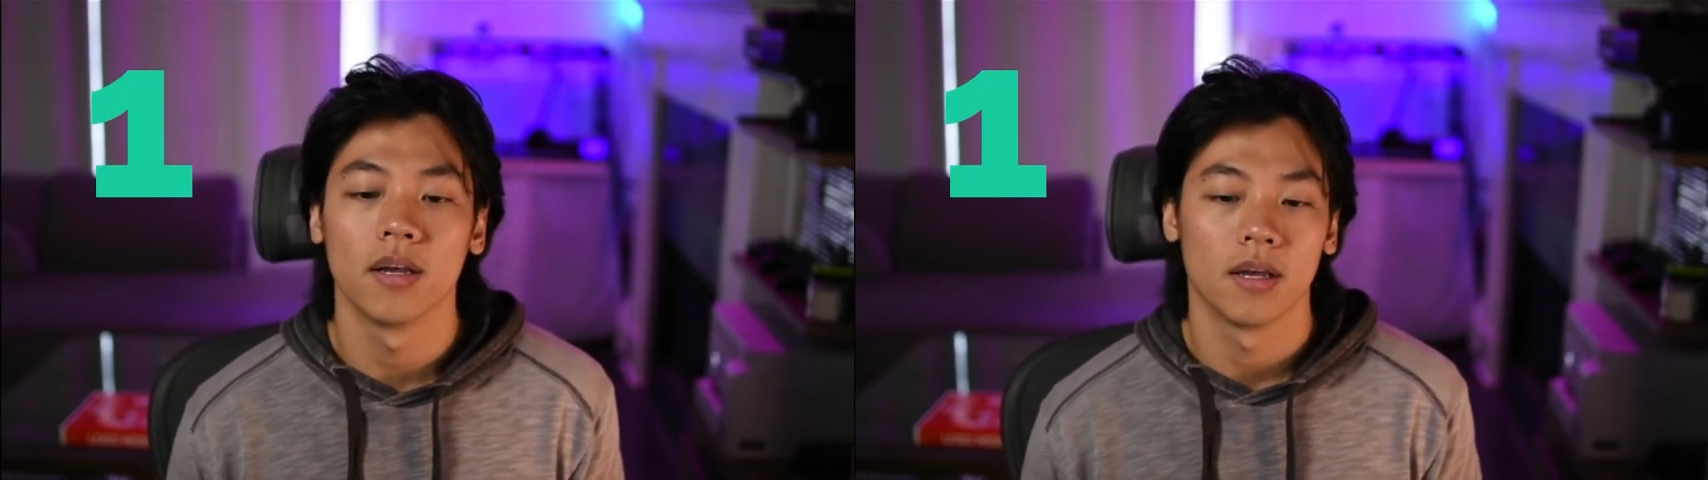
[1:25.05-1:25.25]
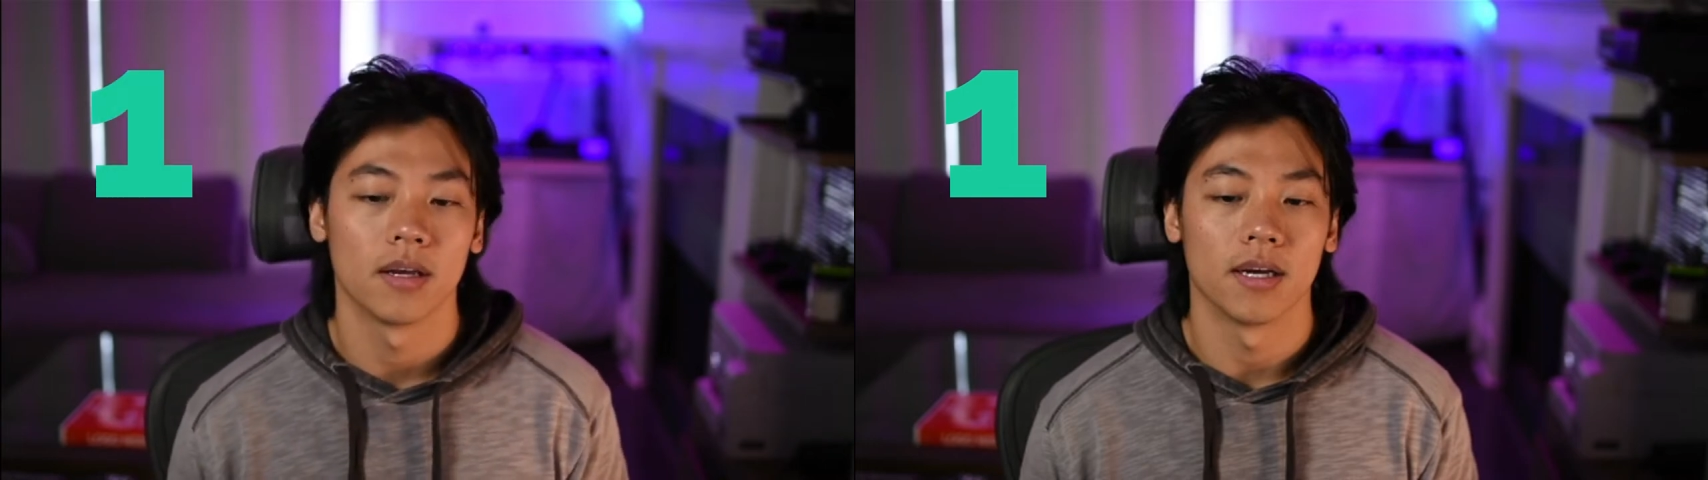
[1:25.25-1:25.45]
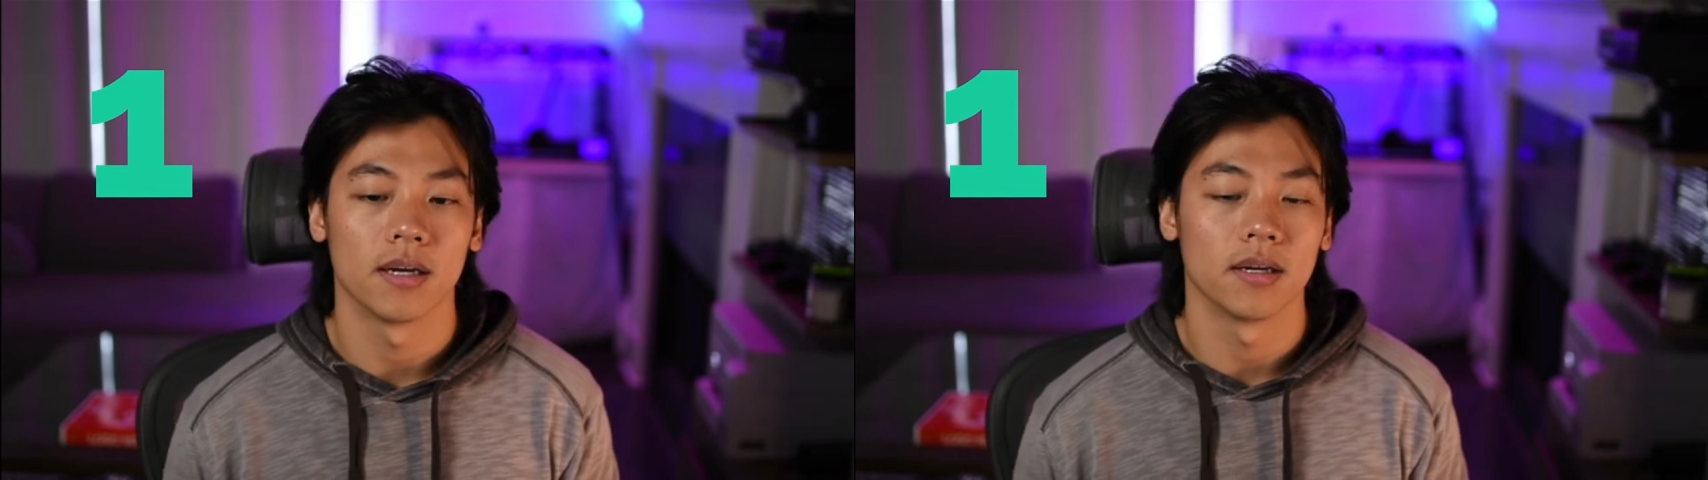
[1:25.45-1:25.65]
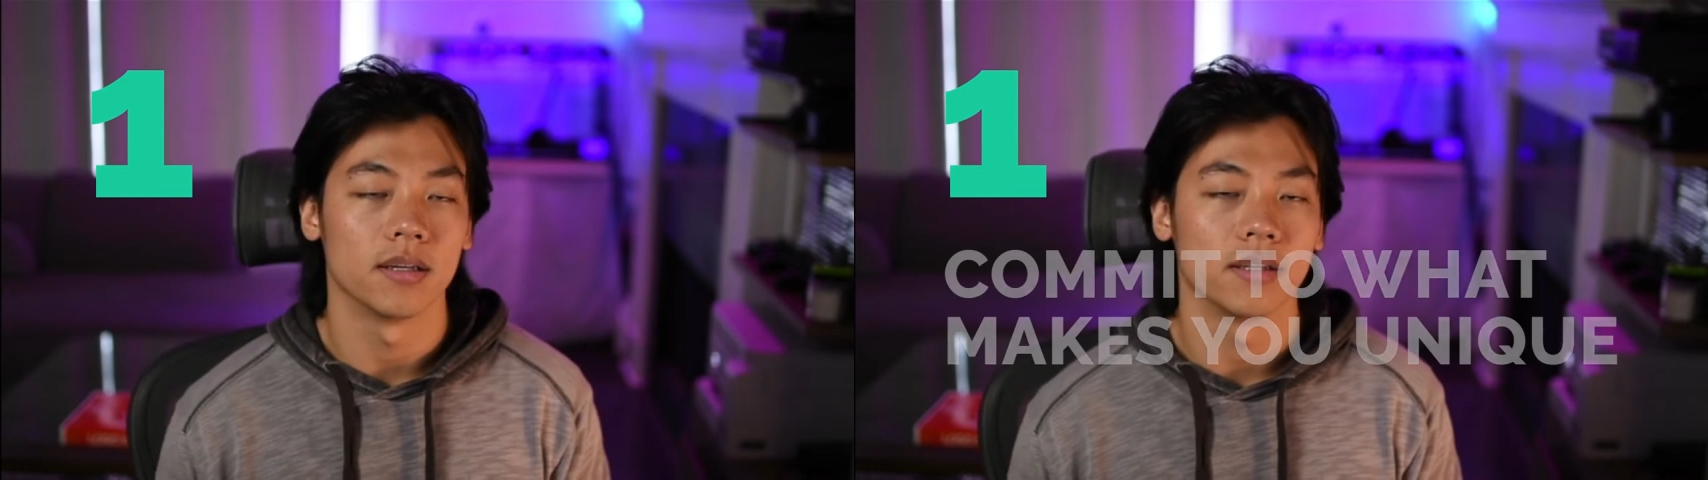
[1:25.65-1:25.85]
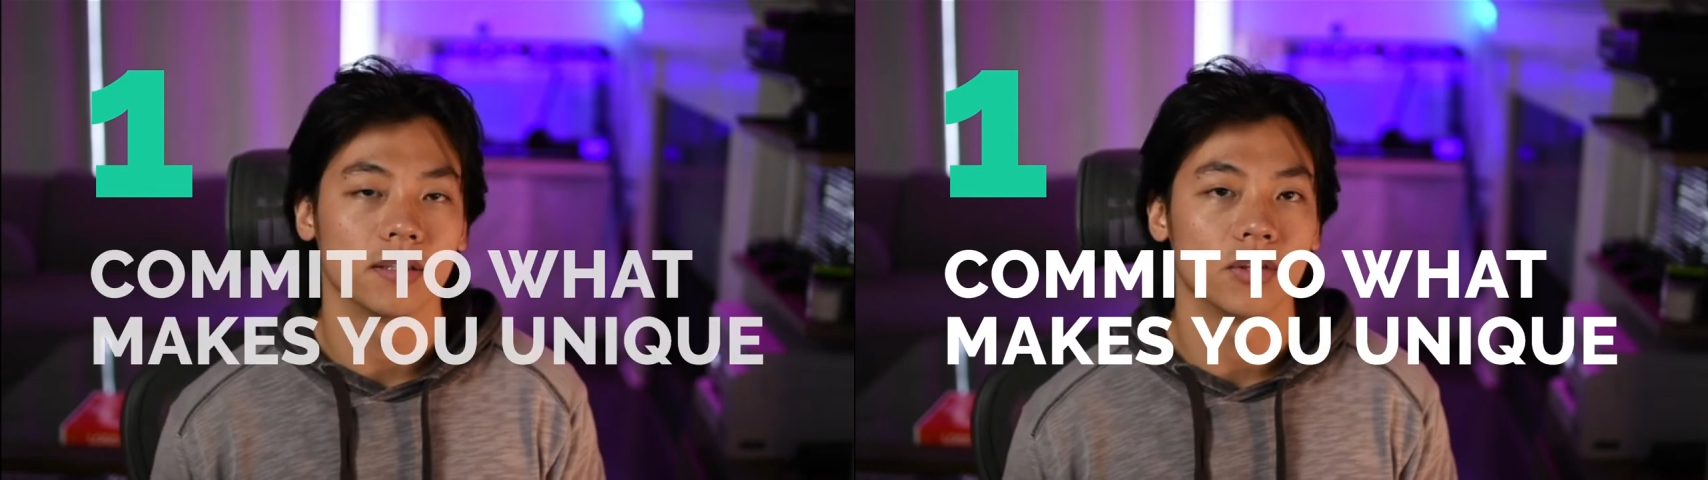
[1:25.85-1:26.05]
Uh,
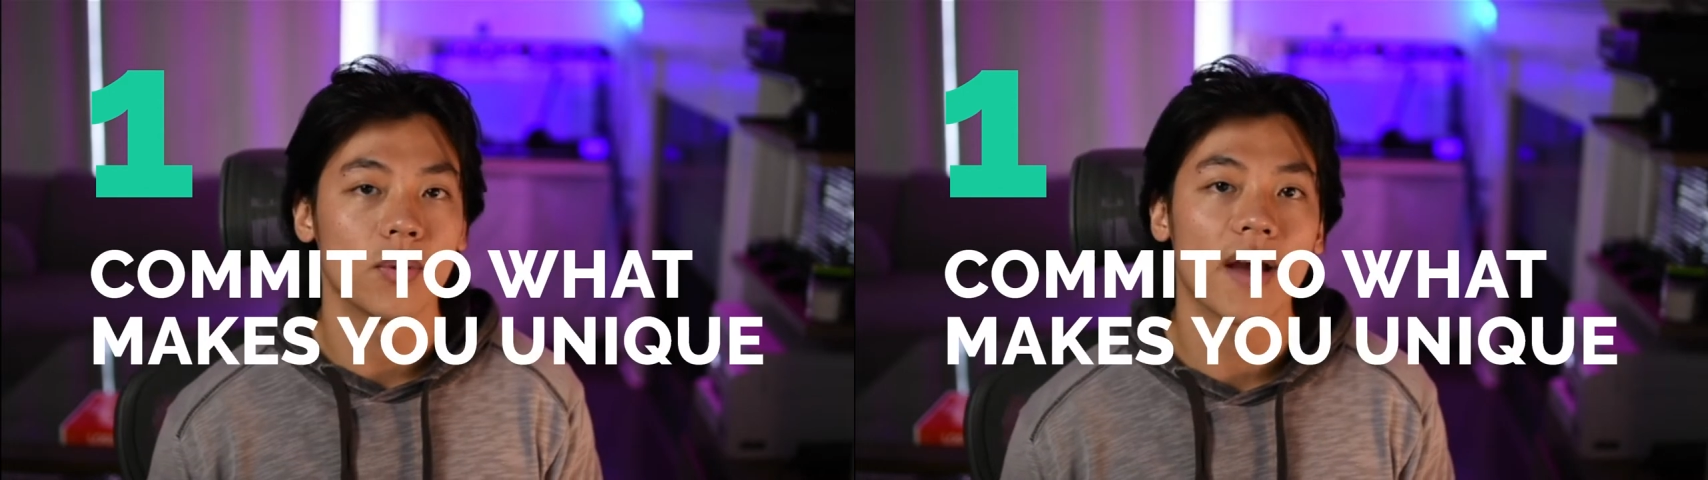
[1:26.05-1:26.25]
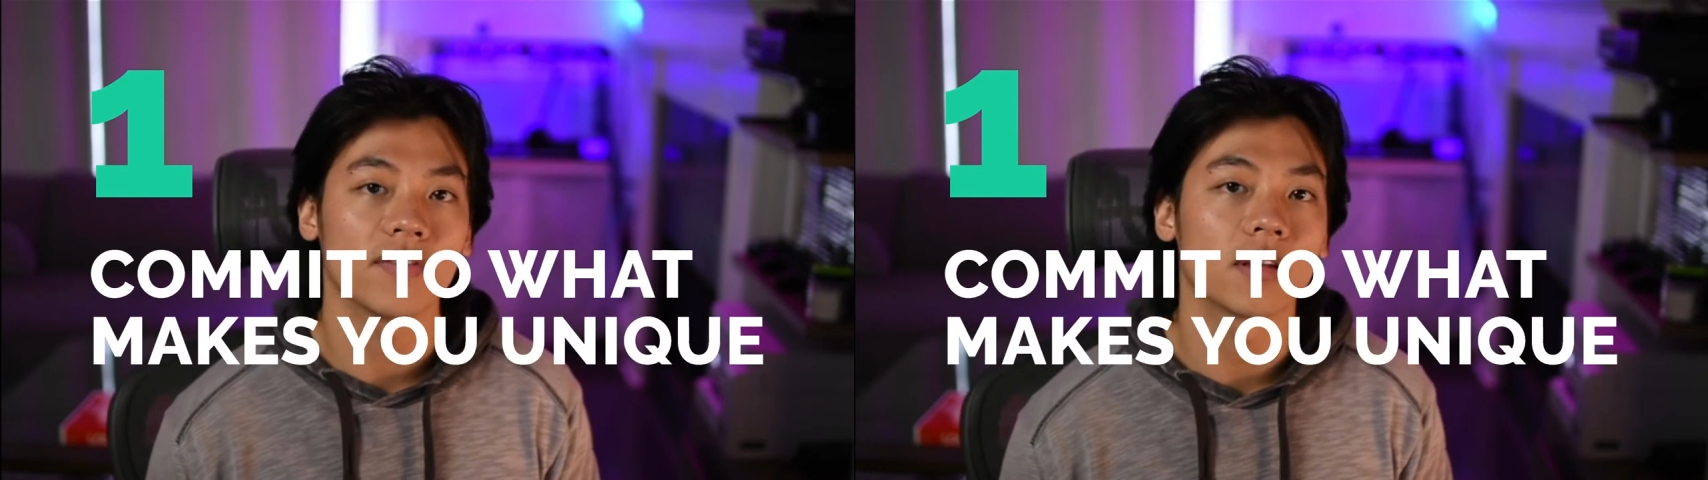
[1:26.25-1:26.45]
you have to